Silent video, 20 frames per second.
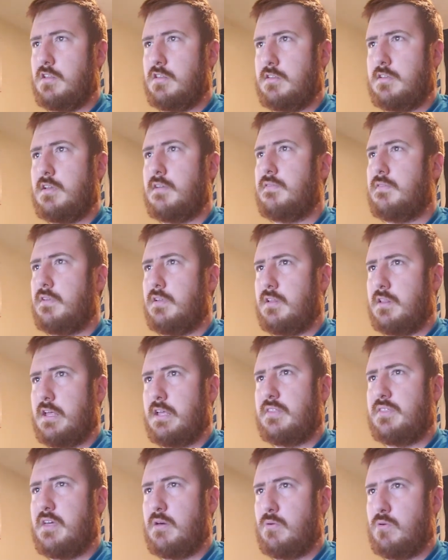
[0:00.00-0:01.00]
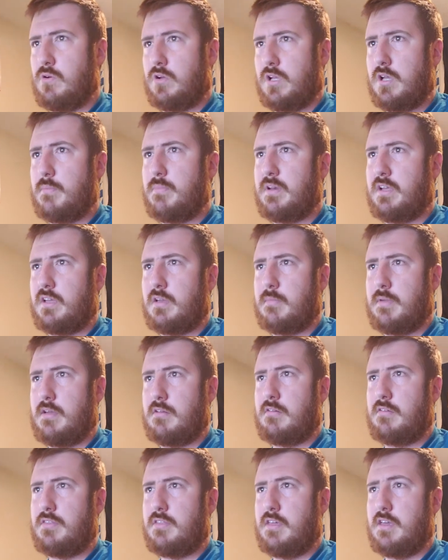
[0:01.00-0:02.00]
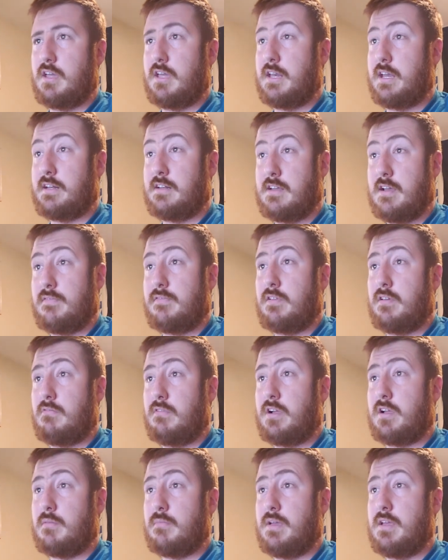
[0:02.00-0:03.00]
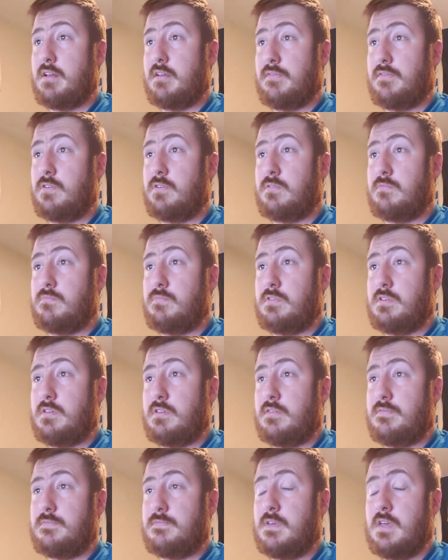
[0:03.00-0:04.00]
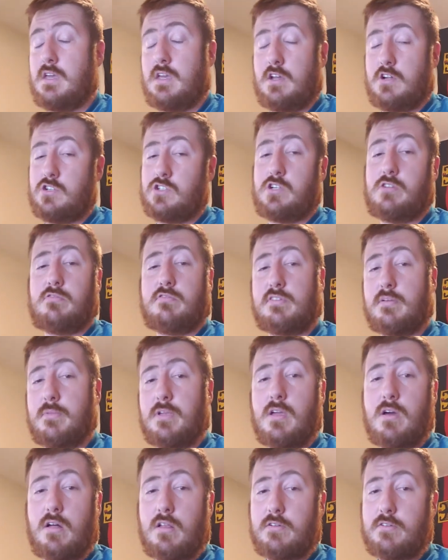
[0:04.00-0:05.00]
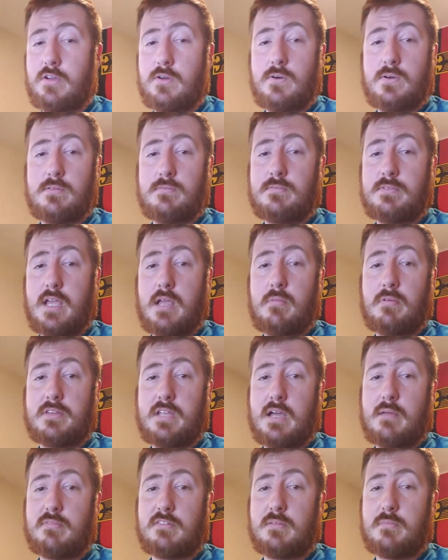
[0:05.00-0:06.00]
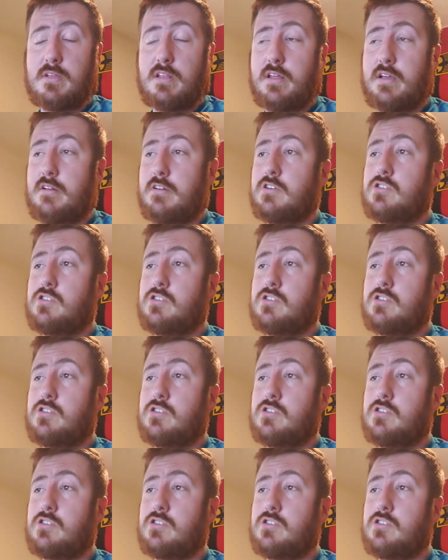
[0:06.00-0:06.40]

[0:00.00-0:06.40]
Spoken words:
Definitely like that whole company commander thing, and I definitely recommend, if if shoot, some of y'all are doing Tabletop Simulator,